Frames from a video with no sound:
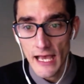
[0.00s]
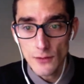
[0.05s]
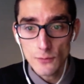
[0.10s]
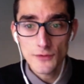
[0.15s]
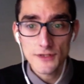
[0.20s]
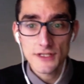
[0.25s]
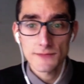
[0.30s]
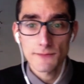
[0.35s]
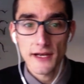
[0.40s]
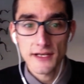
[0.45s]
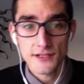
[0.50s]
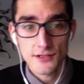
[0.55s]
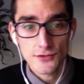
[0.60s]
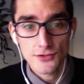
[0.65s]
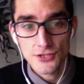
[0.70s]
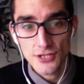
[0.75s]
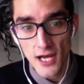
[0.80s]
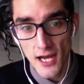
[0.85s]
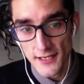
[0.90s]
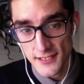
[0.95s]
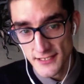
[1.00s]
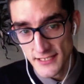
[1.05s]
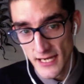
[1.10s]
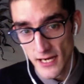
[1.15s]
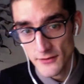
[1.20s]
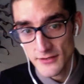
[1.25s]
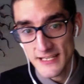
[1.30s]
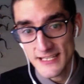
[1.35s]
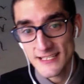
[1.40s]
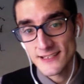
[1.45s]
Edward Spicer
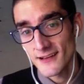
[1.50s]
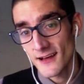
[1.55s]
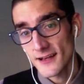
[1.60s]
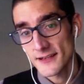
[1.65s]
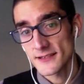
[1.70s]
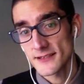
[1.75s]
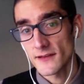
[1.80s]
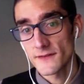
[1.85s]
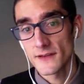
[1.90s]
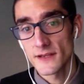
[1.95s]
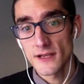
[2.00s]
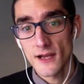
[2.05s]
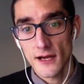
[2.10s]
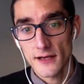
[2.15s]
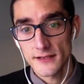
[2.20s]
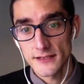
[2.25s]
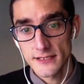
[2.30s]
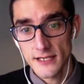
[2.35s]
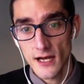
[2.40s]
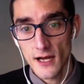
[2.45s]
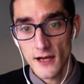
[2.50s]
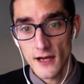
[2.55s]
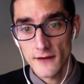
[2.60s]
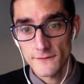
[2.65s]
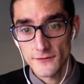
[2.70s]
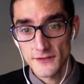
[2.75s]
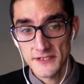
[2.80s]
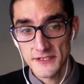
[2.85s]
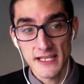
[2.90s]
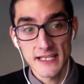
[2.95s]
jotted down his thoughts on the Yaqui
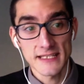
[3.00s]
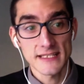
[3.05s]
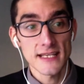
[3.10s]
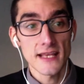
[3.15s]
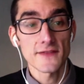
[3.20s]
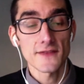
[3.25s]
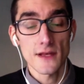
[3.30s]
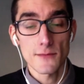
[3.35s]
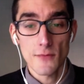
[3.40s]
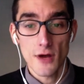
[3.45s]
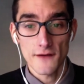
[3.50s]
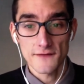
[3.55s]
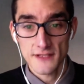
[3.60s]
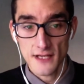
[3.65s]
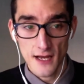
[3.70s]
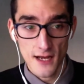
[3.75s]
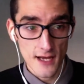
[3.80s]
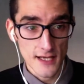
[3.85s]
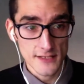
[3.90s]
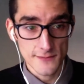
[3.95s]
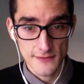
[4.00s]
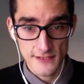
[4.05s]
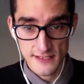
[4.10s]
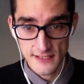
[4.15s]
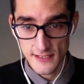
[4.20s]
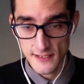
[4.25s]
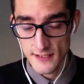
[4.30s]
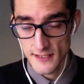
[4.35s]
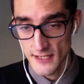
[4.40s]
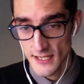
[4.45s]
conference and sent them off to
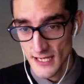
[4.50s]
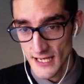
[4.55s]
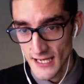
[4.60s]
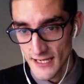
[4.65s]
Osmundsen.